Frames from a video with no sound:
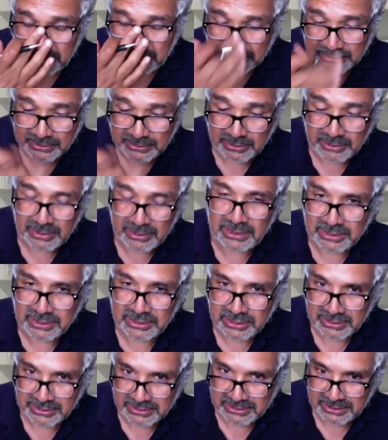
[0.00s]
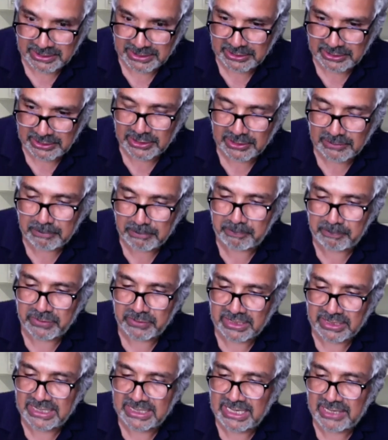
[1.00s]
So it just you can
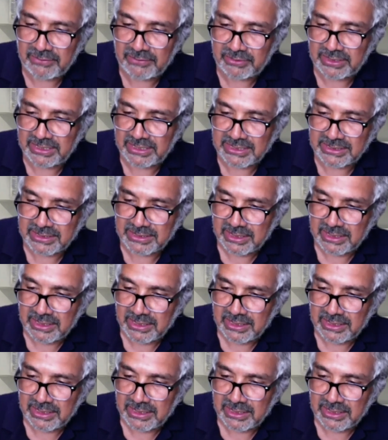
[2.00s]
you can have these